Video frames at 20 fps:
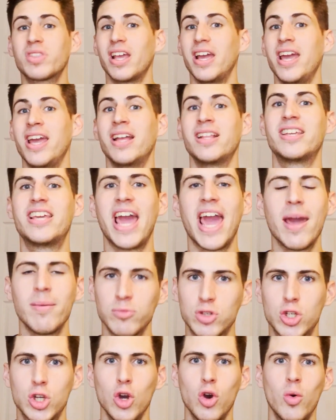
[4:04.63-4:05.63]
in game
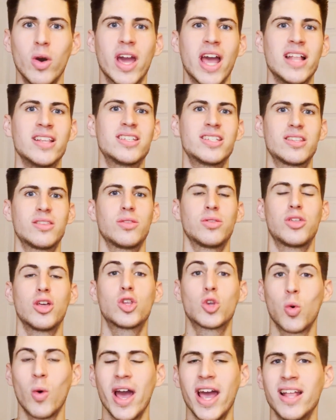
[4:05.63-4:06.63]
2 against the
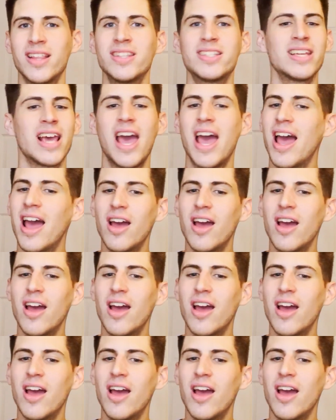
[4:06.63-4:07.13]
Twins.